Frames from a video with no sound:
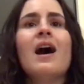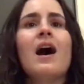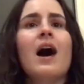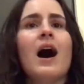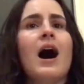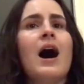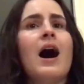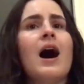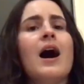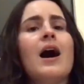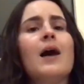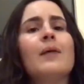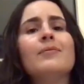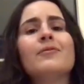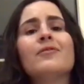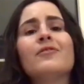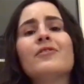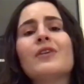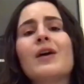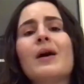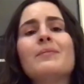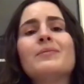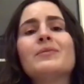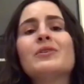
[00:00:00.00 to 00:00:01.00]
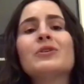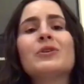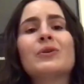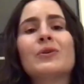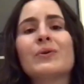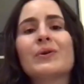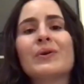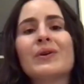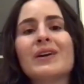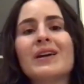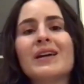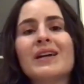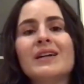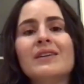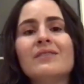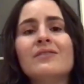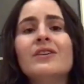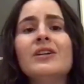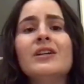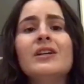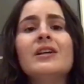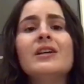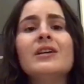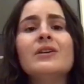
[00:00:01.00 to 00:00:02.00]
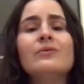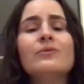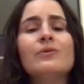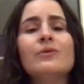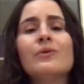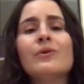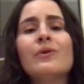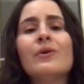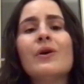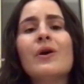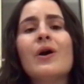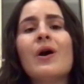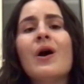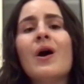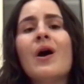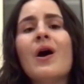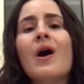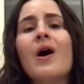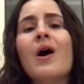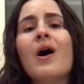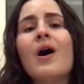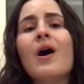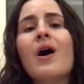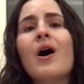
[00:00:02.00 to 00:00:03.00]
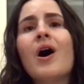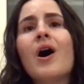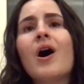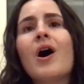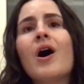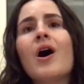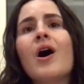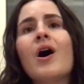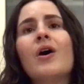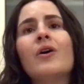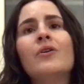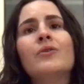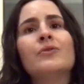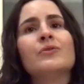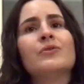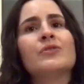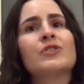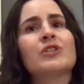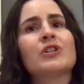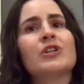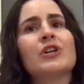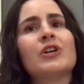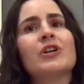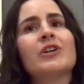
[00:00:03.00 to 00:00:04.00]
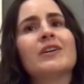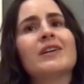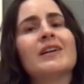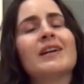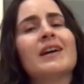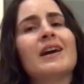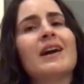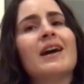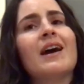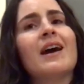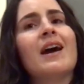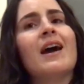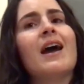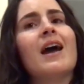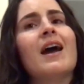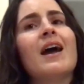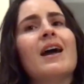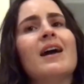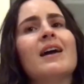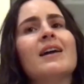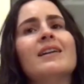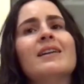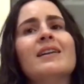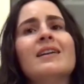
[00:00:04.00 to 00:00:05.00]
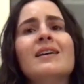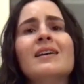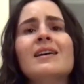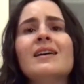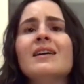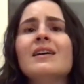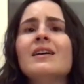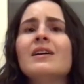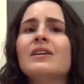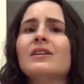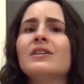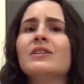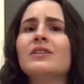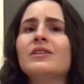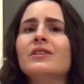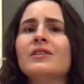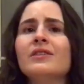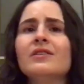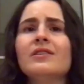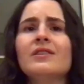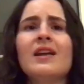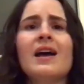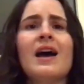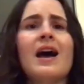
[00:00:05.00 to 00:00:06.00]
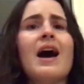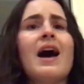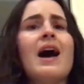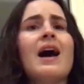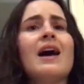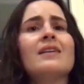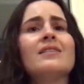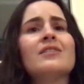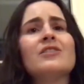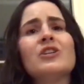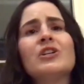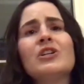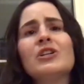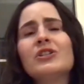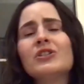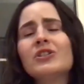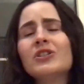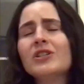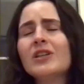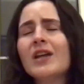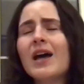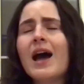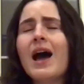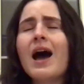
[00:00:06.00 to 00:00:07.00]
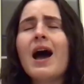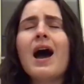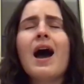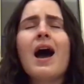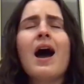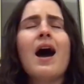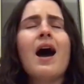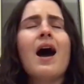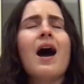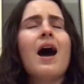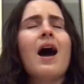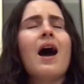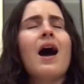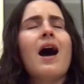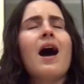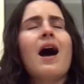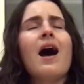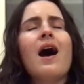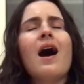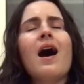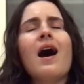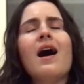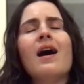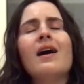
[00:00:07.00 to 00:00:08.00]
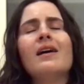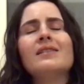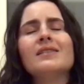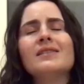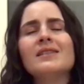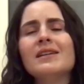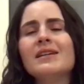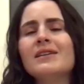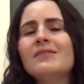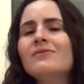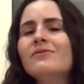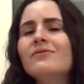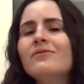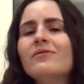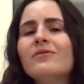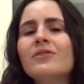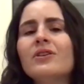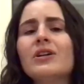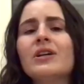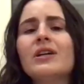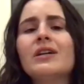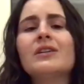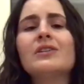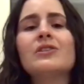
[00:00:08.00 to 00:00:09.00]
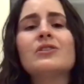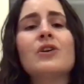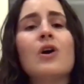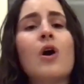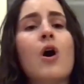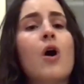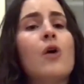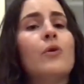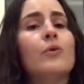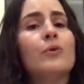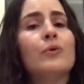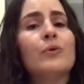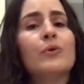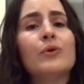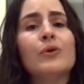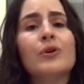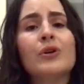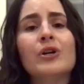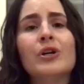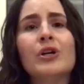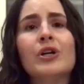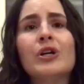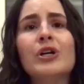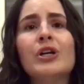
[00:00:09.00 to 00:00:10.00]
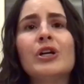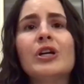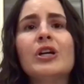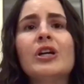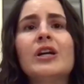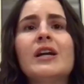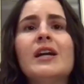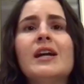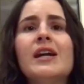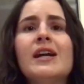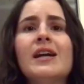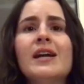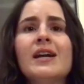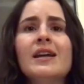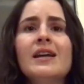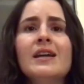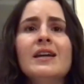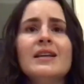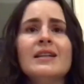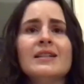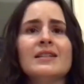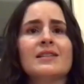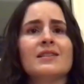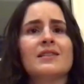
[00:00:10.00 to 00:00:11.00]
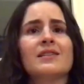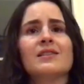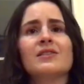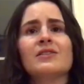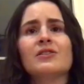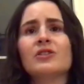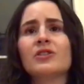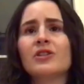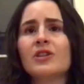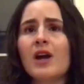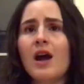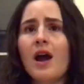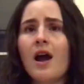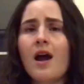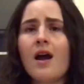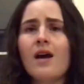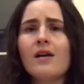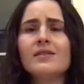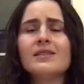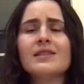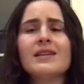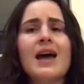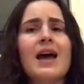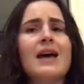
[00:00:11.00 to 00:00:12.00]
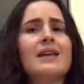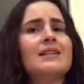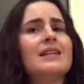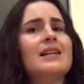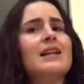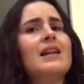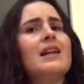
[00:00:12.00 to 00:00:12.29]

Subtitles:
up from the grave he rose again, and as he stands in victory, since curse has